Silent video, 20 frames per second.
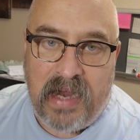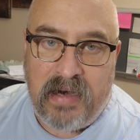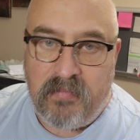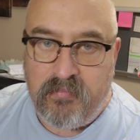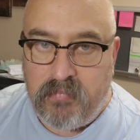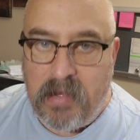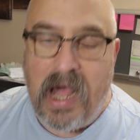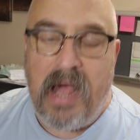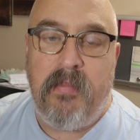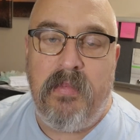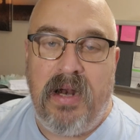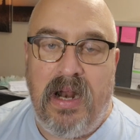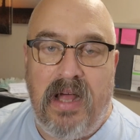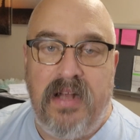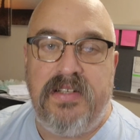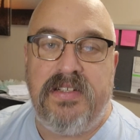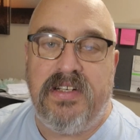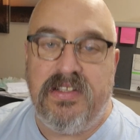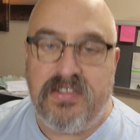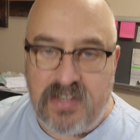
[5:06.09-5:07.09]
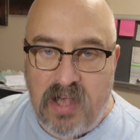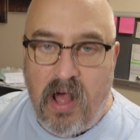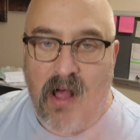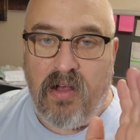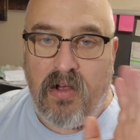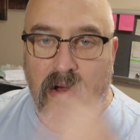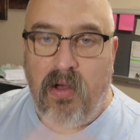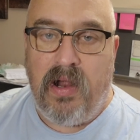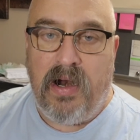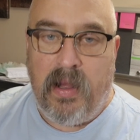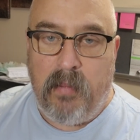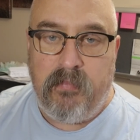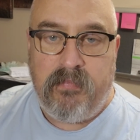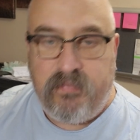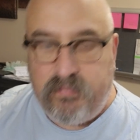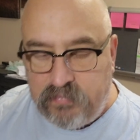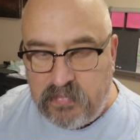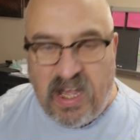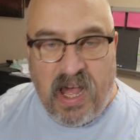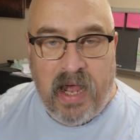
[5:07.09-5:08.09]
And buy me lunch and it's all good. I'm
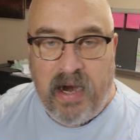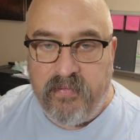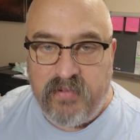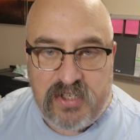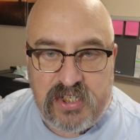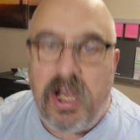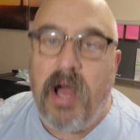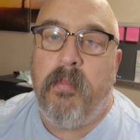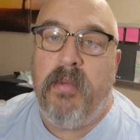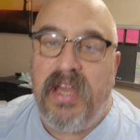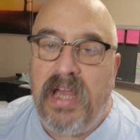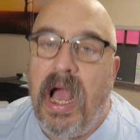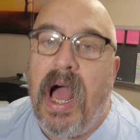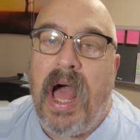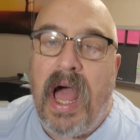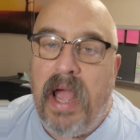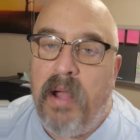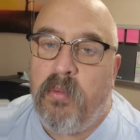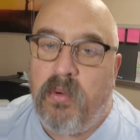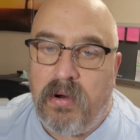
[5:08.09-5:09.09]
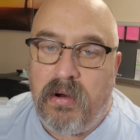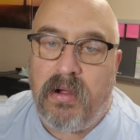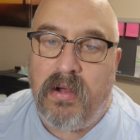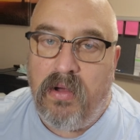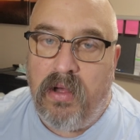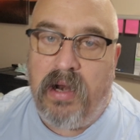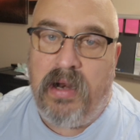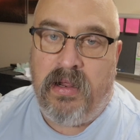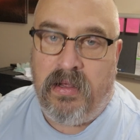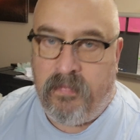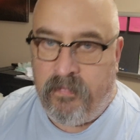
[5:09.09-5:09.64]
kind of a chubby guy. We're good.